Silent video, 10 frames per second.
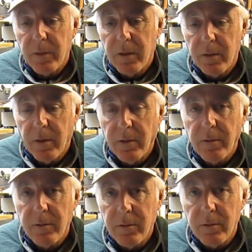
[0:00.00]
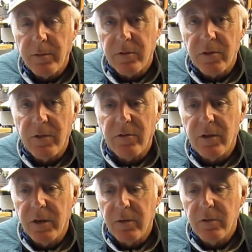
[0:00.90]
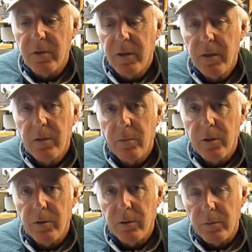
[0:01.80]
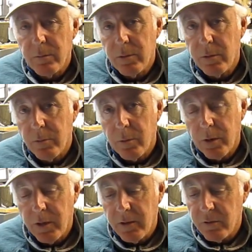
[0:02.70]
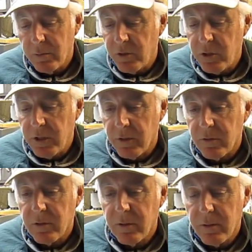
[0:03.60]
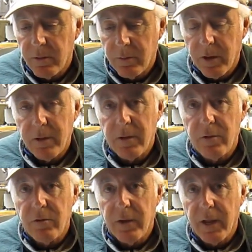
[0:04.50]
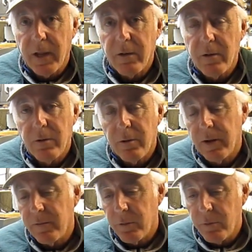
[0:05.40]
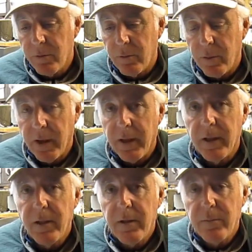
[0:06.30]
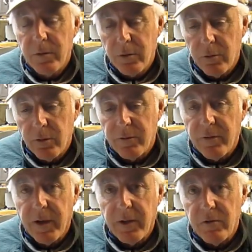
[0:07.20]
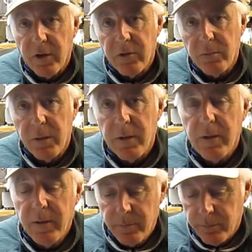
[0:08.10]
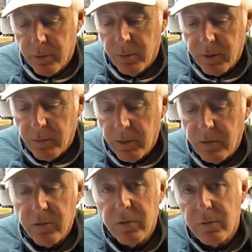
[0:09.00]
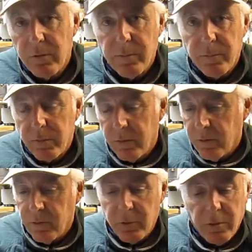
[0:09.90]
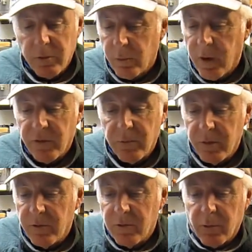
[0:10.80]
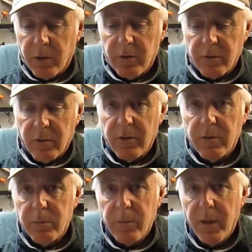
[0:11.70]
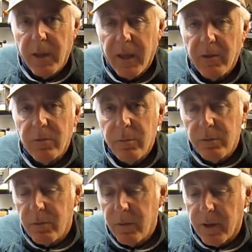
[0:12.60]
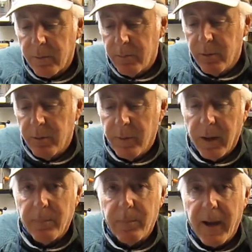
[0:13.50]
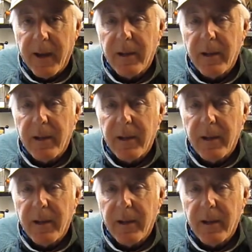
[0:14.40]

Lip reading: All the little necessities when you're working as a machinist, right there at your hand. You don't have to move away. You're doing a fine adjustment. Boom. He reaches. You just watch him. He just orchestrates. Hands move quick. Boom. Up. Back.